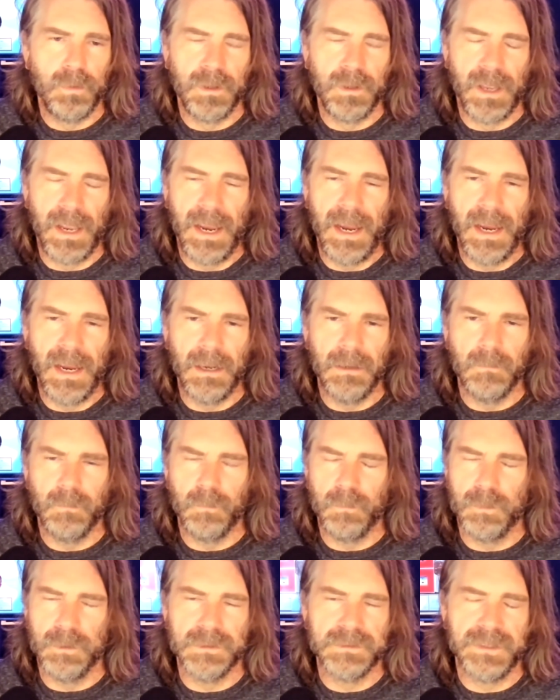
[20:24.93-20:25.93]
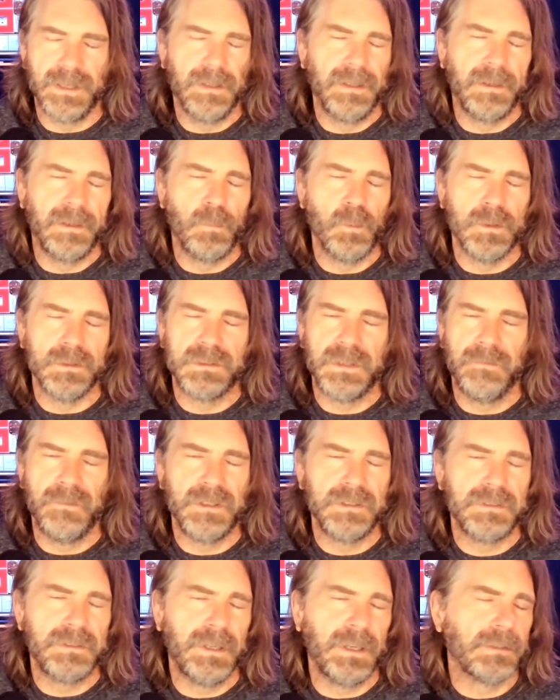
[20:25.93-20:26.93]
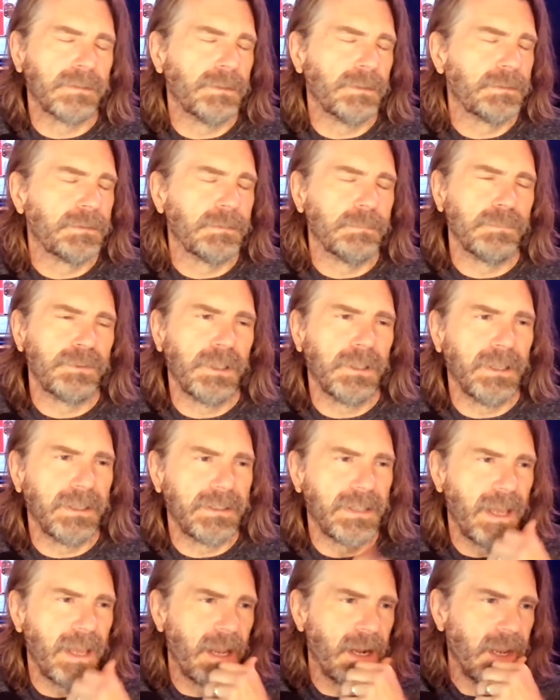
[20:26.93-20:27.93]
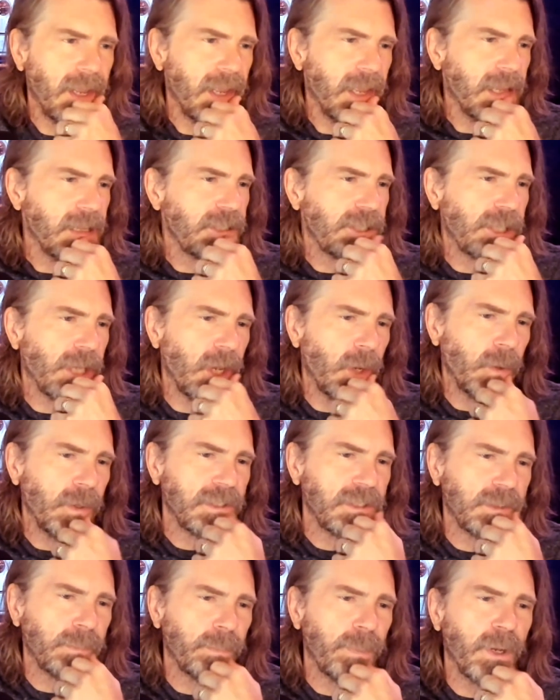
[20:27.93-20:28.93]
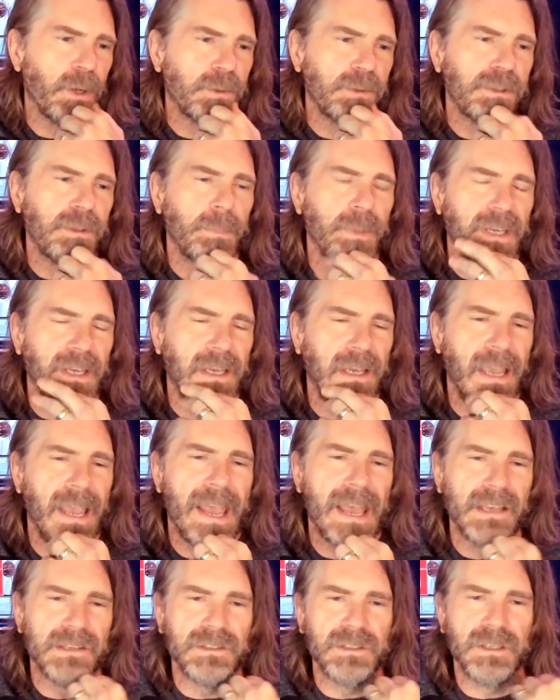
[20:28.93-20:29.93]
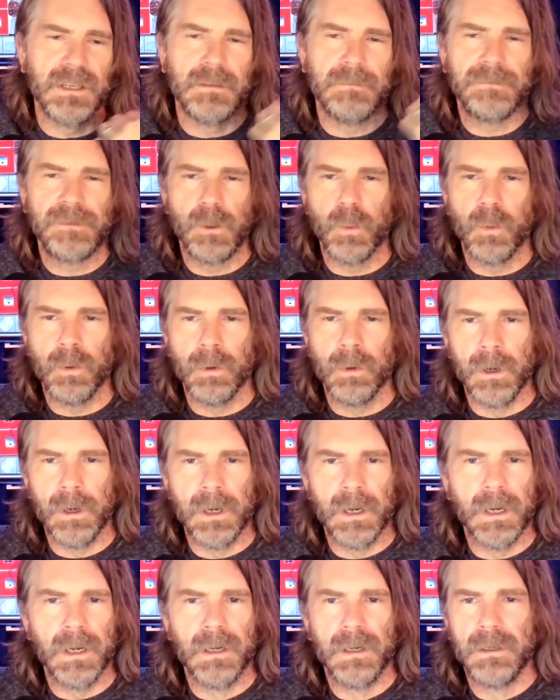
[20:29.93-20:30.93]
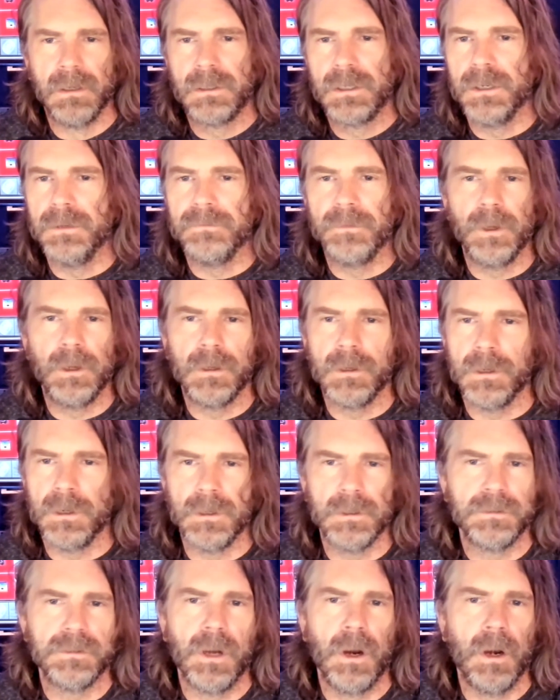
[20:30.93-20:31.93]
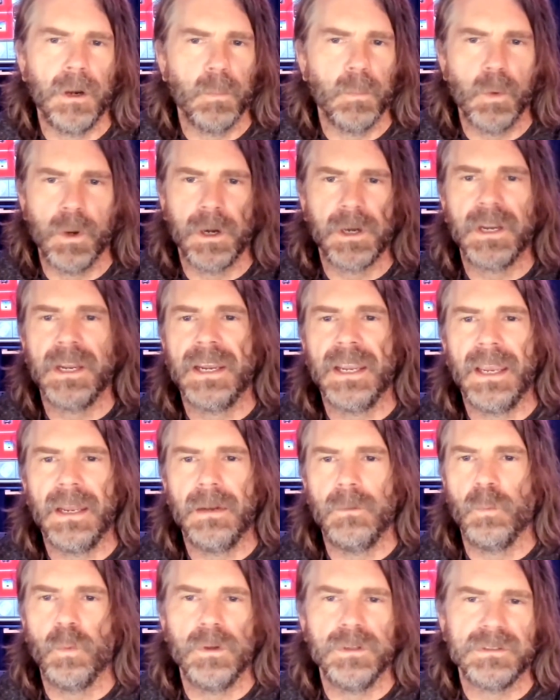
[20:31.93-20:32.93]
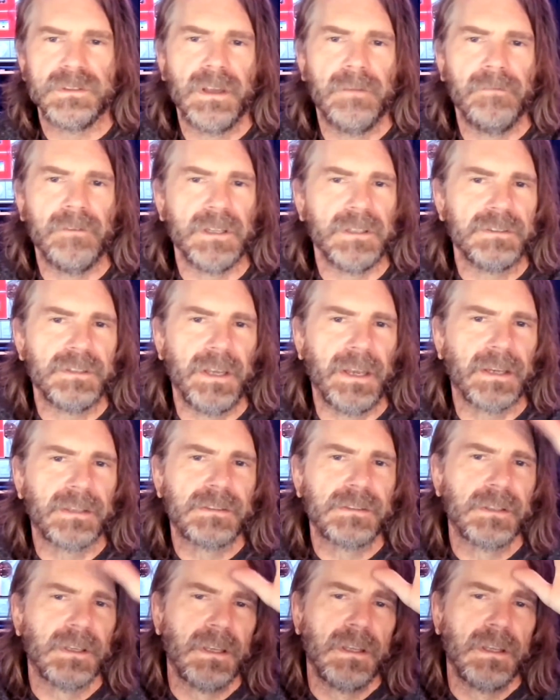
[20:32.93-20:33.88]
And what is that, like 176 or something like that? So it's supposed to be as if your converters are working at 176.